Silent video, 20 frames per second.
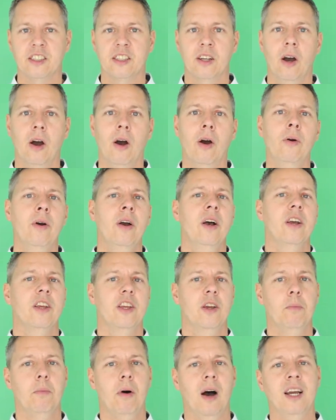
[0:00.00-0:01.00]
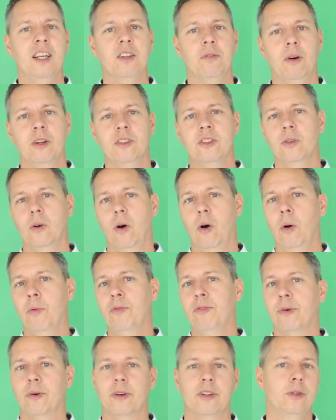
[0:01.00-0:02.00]
So you might want to
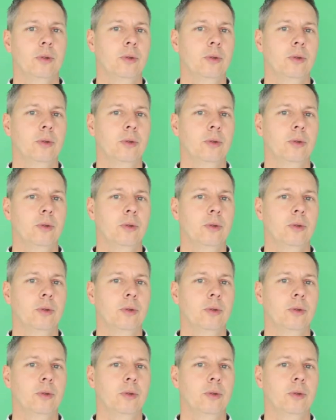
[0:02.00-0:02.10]
opt for